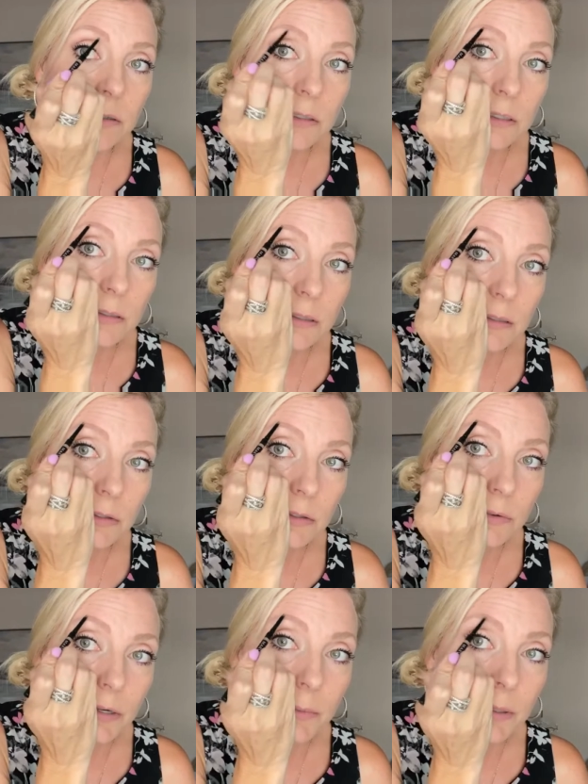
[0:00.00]
because this is
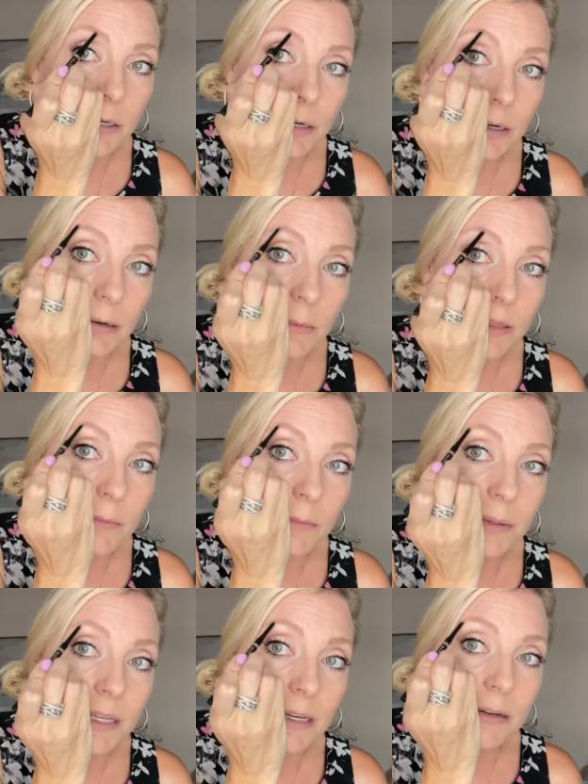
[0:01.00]
right where I kind of want the
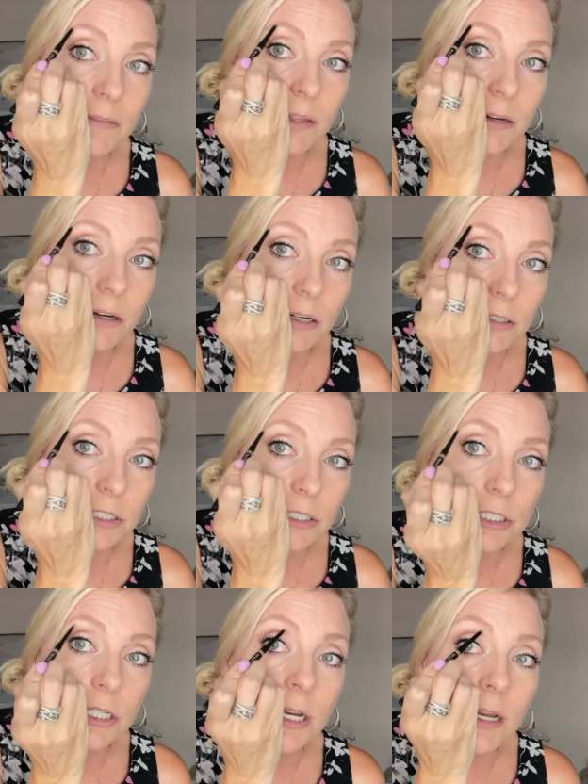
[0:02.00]
peak of the arch.